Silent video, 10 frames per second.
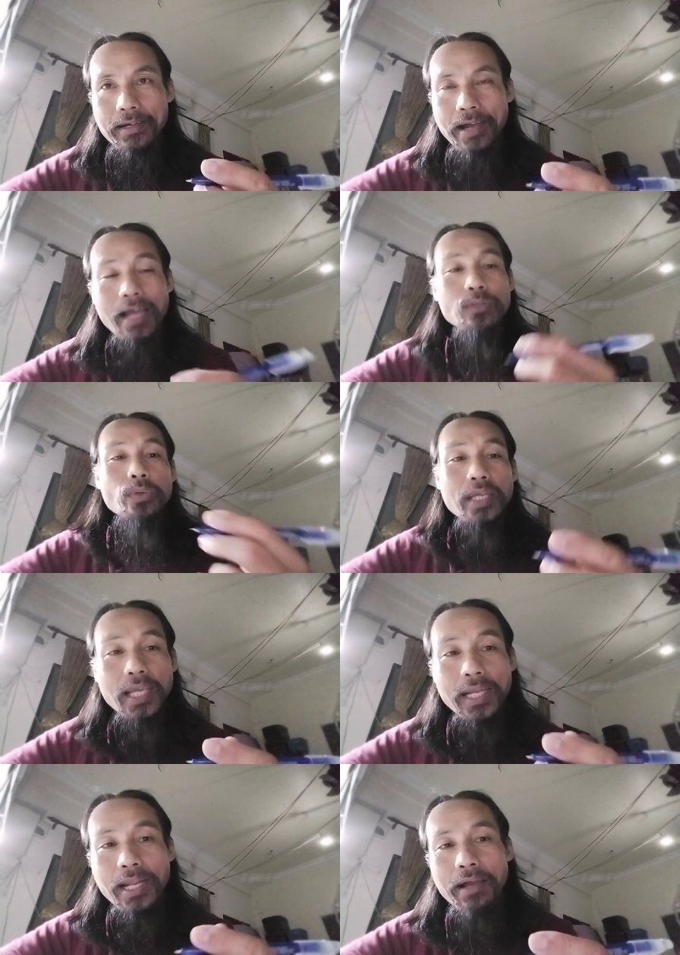
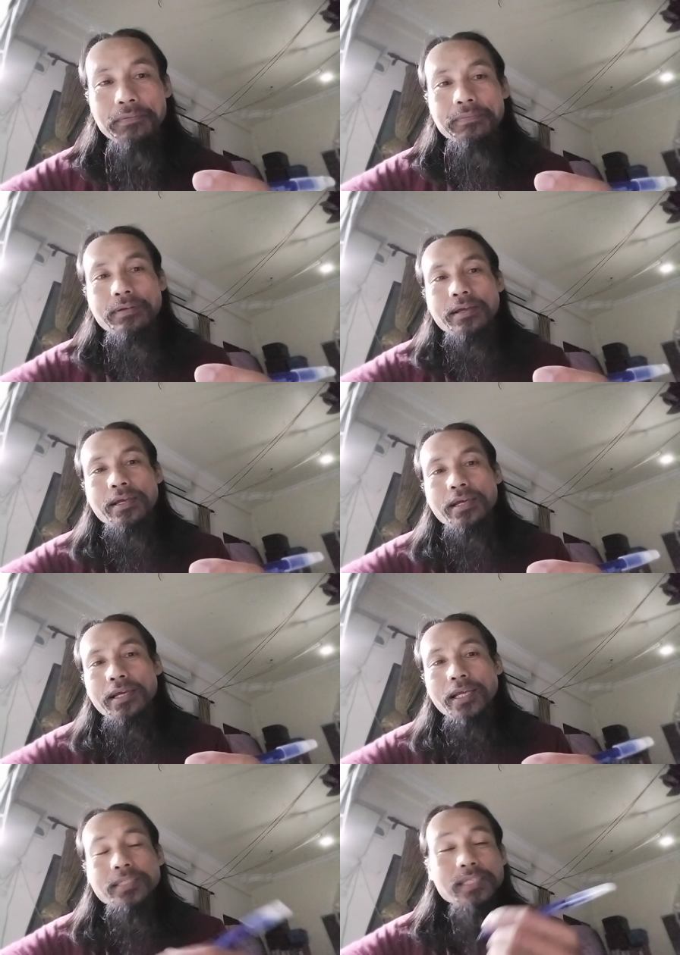hardworking enough,
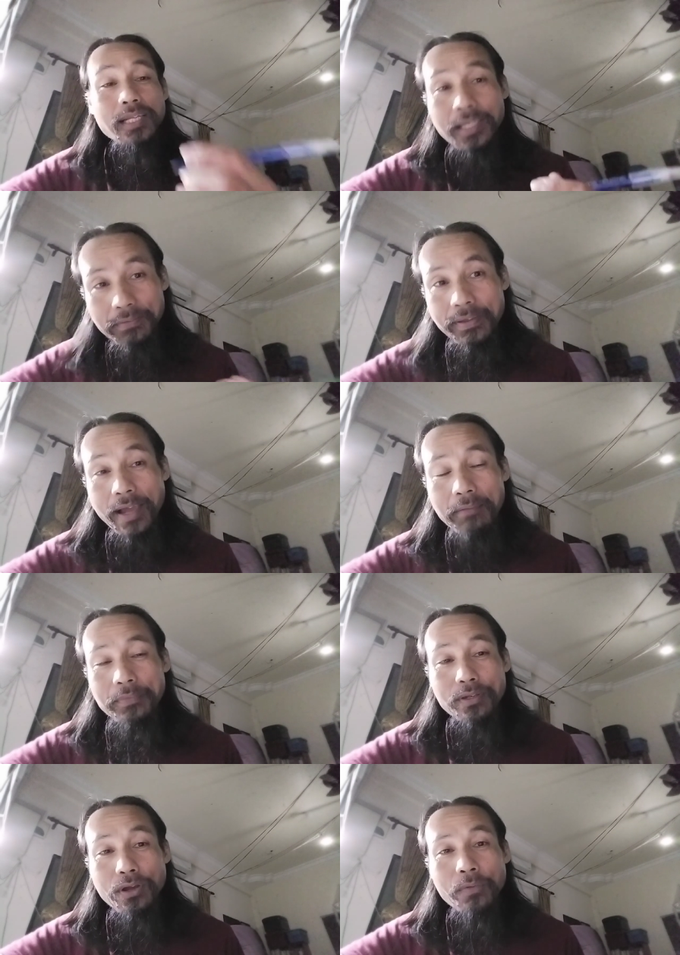easily giving up,
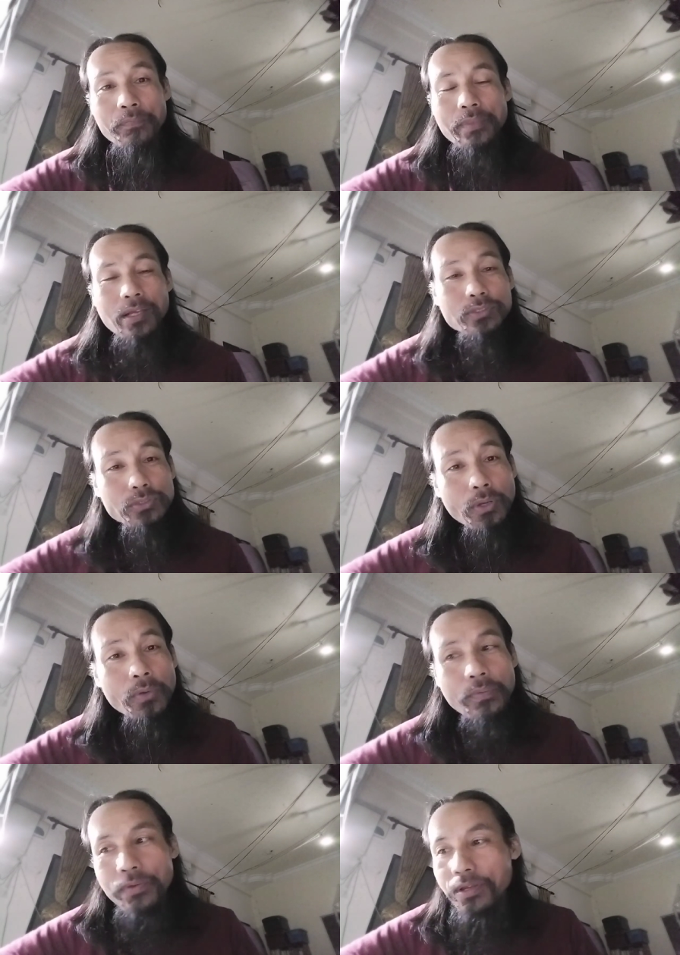
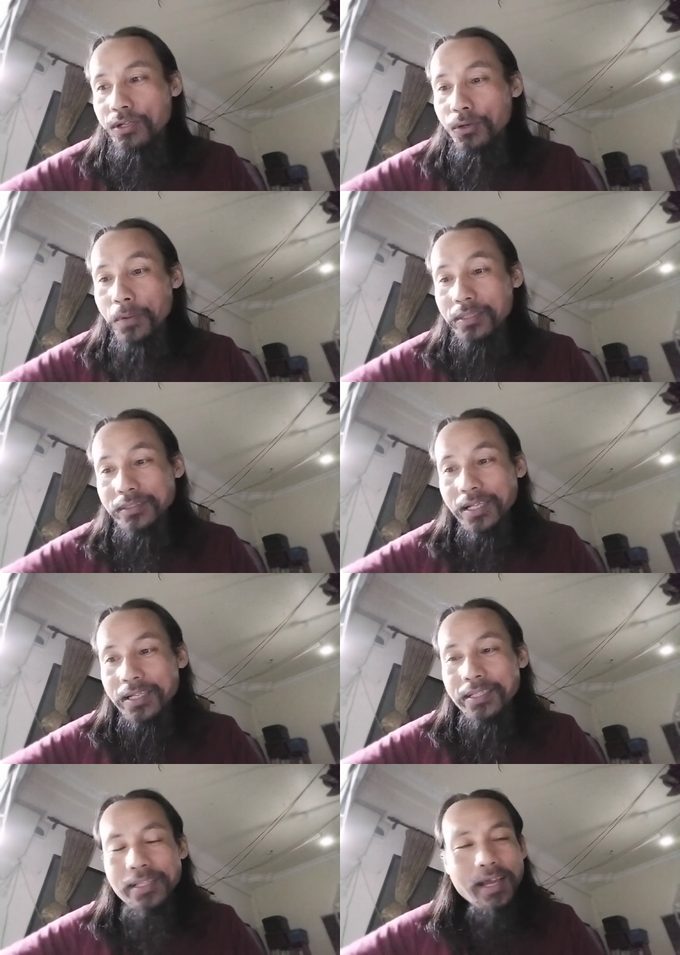So you know what,
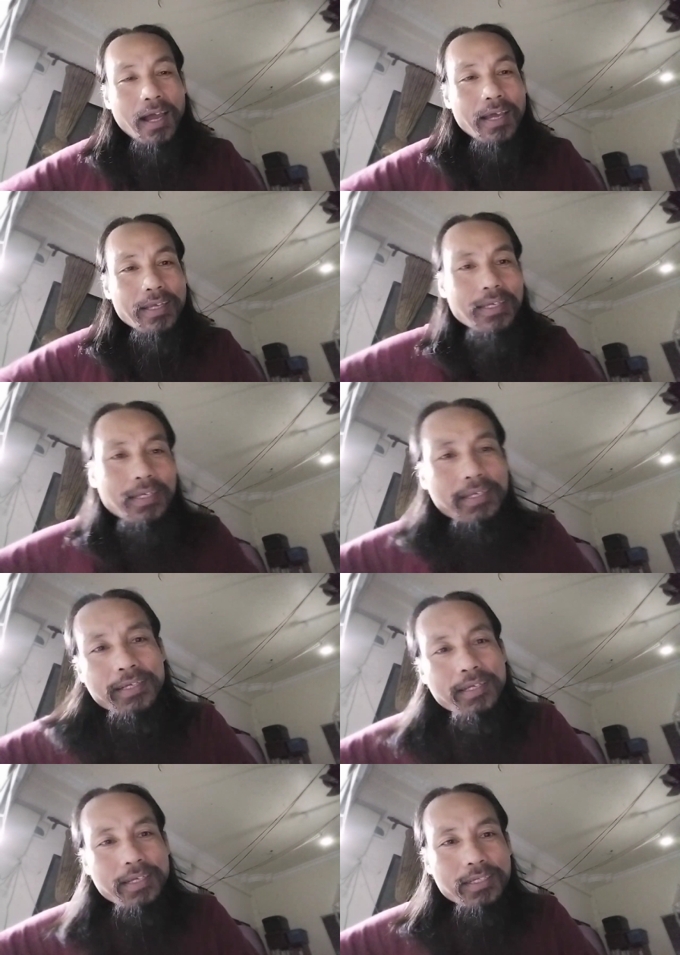Celine, I
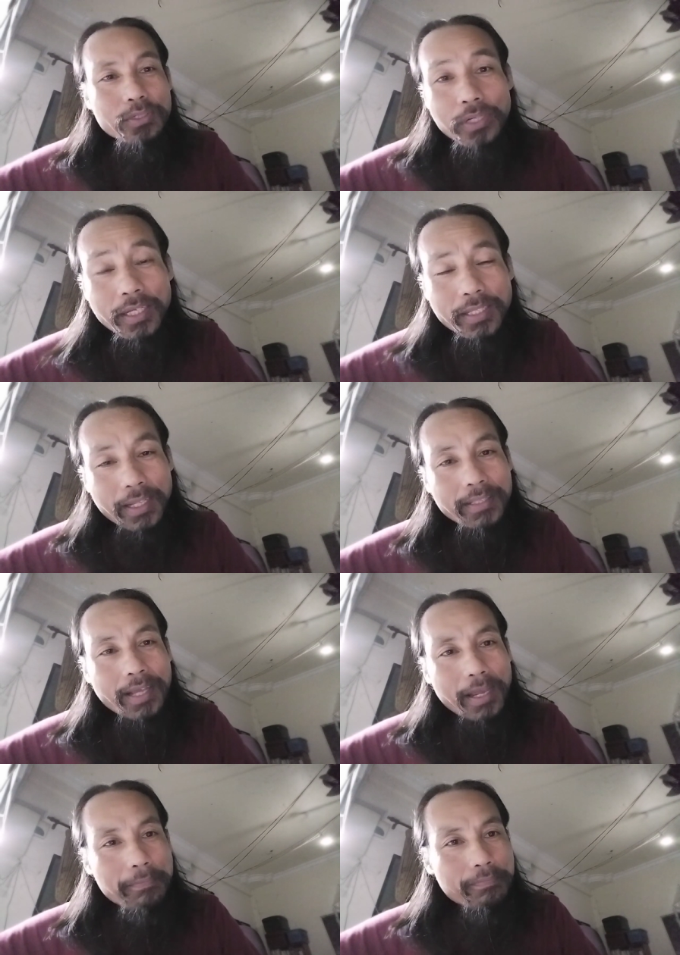during that
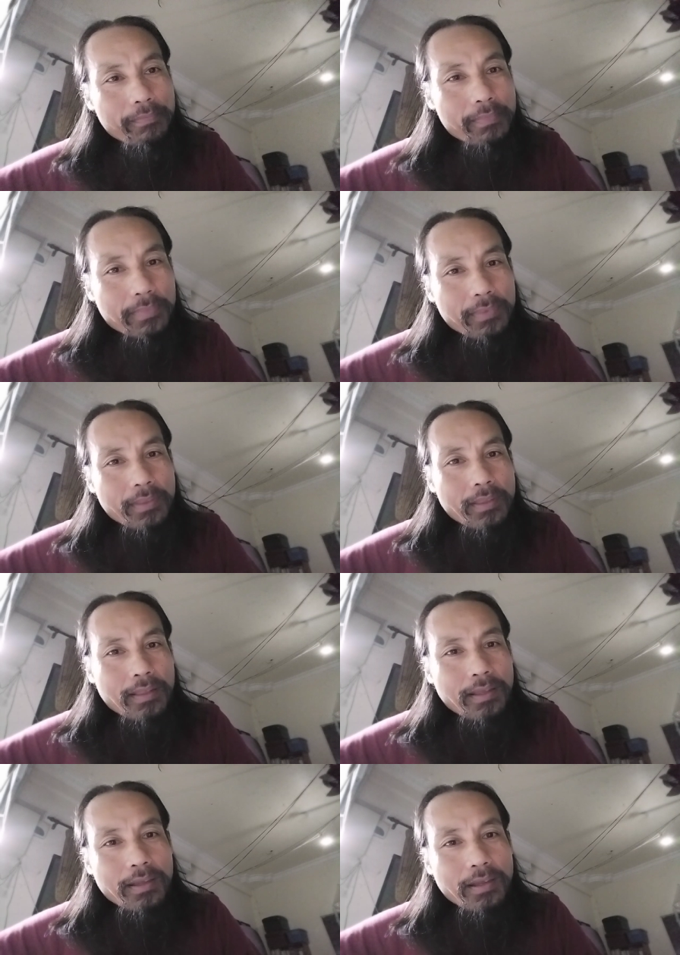time,
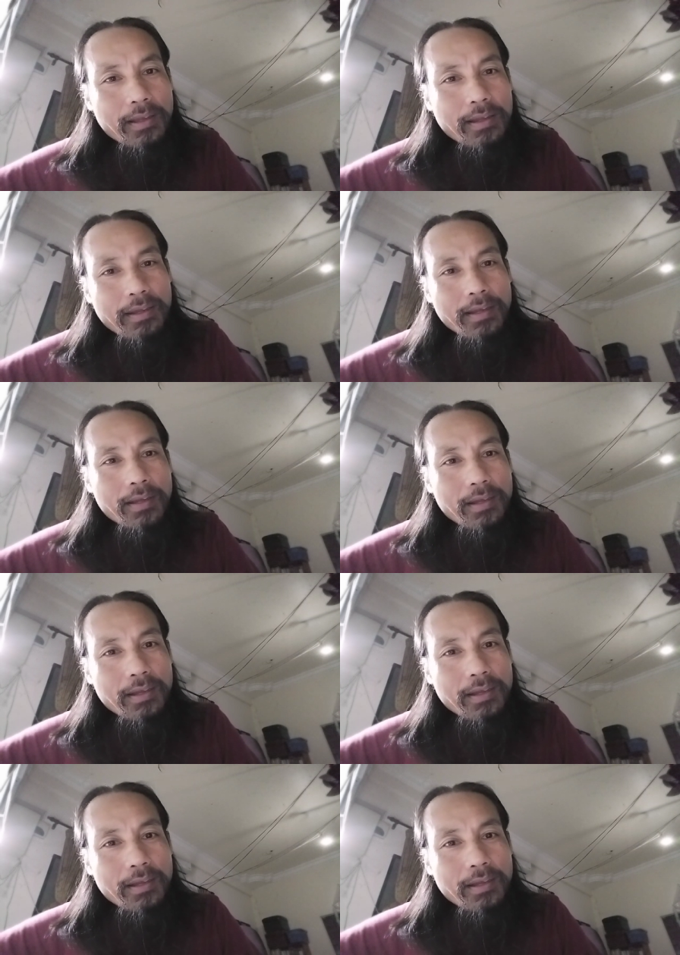uh,